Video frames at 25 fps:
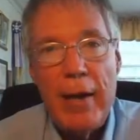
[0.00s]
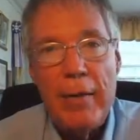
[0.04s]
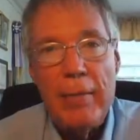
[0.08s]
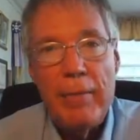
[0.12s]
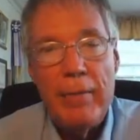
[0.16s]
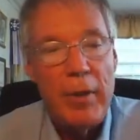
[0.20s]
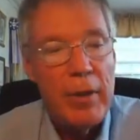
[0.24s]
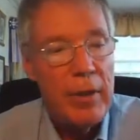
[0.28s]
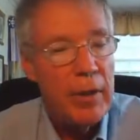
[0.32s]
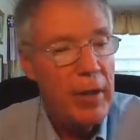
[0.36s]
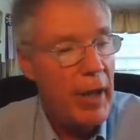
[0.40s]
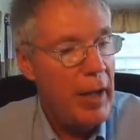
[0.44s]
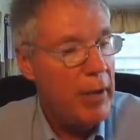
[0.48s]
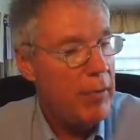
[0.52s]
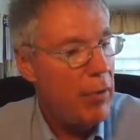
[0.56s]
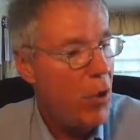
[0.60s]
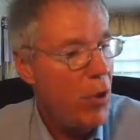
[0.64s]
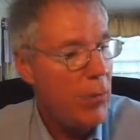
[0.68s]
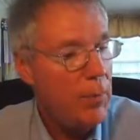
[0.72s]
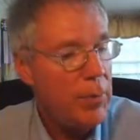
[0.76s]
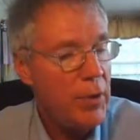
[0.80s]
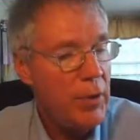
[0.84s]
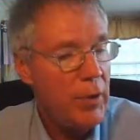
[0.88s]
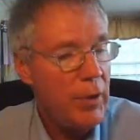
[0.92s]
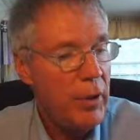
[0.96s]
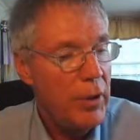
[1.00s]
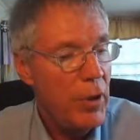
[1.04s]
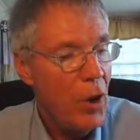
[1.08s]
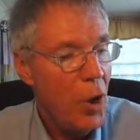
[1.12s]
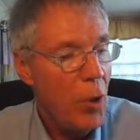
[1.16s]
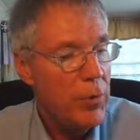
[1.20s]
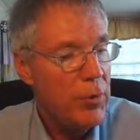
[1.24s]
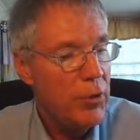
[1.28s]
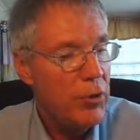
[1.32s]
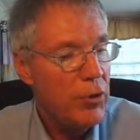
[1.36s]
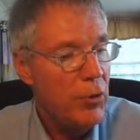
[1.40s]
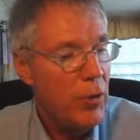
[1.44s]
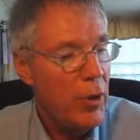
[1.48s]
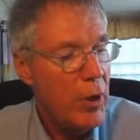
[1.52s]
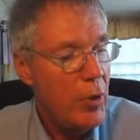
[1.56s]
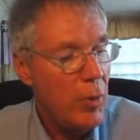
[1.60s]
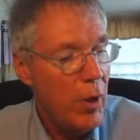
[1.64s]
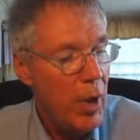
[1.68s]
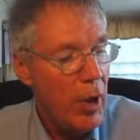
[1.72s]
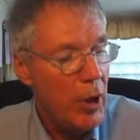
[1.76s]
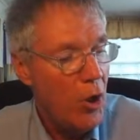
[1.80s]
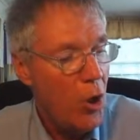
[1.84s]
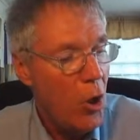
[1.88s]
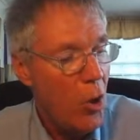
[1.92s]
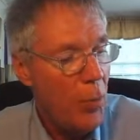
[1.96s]
I hope you're
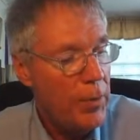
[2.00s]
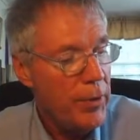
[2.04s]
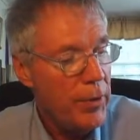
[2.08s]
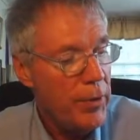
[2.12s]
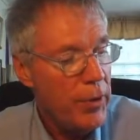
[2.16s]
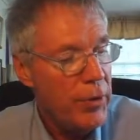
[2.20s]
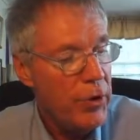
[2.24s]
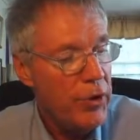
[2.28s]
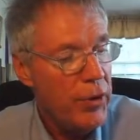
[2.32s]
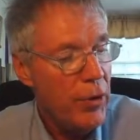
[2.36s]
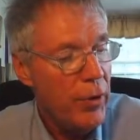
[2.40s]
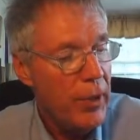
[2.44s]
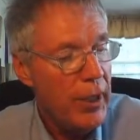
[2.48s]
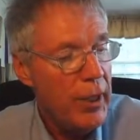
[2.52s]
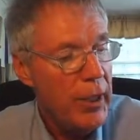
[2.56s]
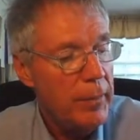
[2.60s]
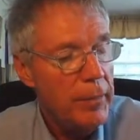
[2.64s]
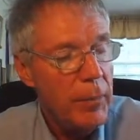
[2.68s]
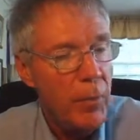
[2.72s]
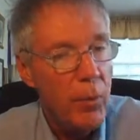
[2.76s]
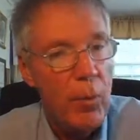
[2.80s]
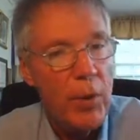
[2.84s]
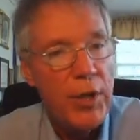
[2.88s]
doing well. I hope you're enjoying it.